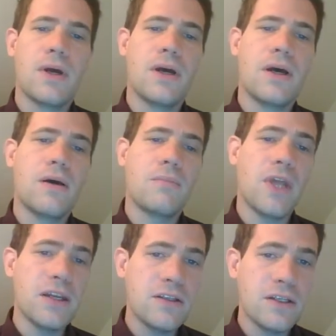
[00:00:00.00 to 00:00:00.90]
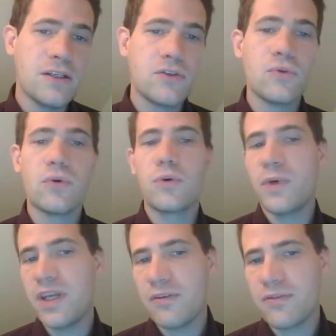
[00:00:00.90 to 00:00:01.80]
knight d2,
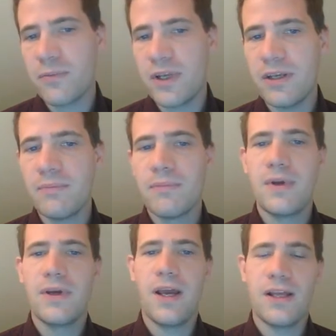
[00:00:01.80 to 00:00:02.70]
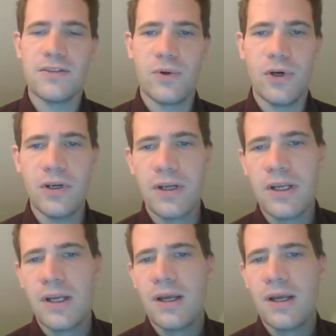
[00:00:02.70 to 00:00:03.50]
queen f3, and so on.